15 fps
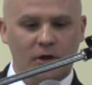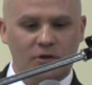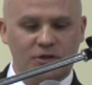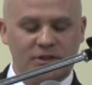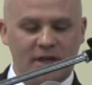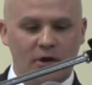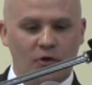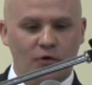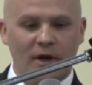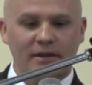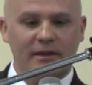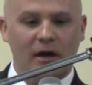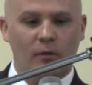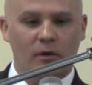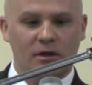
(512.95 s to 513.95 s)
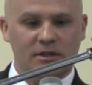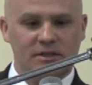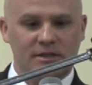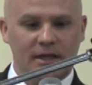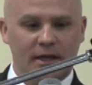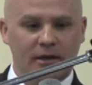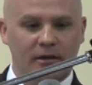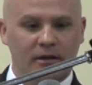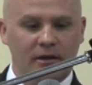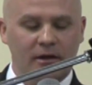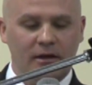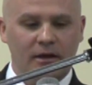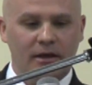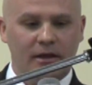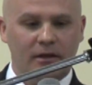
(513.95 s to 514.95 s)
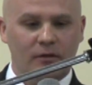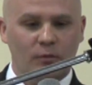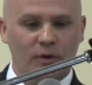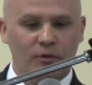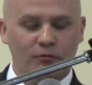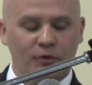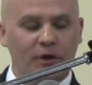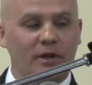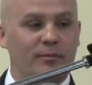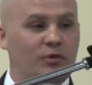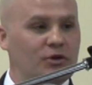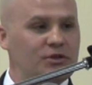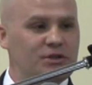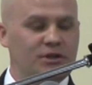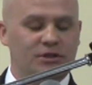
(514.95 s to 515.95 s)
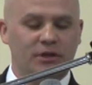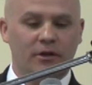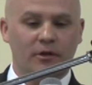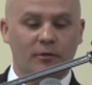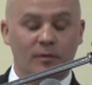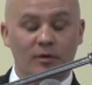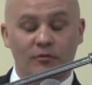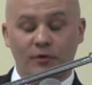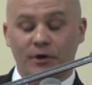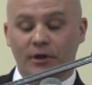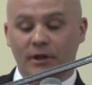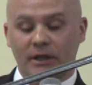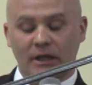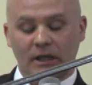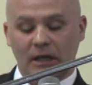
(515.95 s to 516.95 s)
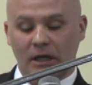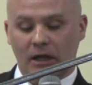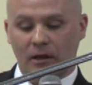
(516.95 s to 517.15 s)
just how great that was. And we really pushed each other, and we really,